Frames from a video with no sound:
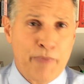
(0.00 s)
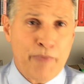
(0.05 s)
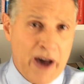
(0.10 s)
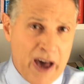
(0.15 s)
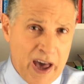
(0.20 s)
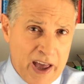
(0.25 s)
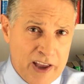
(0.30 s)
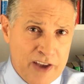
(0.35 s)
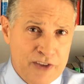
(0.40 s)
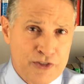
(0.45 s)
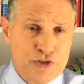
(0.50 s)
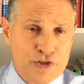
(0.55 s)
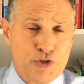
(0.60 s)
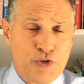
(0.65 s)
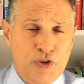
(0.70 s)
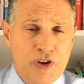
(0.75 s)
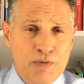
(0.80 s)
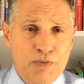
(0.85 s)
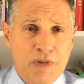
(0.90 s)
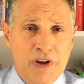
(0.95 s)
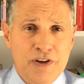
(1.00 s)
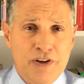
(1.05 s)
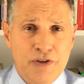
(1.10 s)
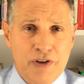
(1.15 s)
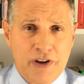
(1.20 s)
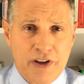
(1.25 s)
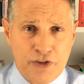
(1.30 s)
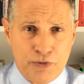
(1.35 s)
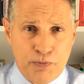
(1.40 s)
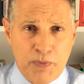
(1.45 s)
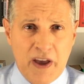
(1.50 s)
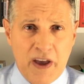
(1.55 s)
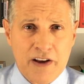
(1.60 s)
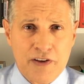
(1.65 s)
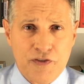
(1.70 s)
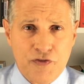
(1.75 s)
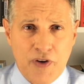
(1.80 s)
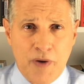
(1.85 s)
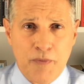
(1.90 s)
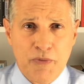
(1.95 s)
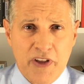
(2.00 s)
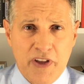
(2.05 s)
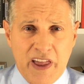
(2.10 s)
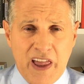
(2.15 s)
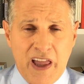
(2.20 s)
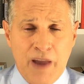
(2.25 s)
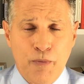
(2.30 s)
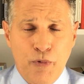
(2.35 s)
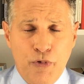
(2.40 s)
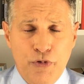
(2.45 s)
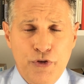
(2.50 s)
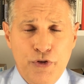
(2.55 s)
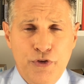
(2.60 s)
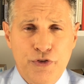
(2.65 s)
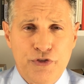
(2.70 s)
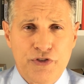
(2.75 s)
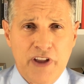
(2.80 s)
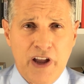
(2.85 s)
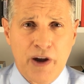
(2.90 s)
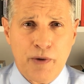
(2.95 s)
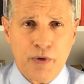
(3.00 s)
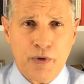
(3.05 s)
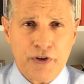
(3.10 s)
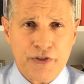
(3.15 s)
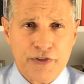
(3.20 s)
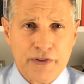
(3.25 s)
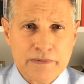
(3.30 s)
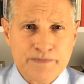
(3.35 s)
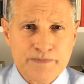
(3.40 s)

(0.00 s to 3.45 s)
biased treatment you'd expect from the cable news networks.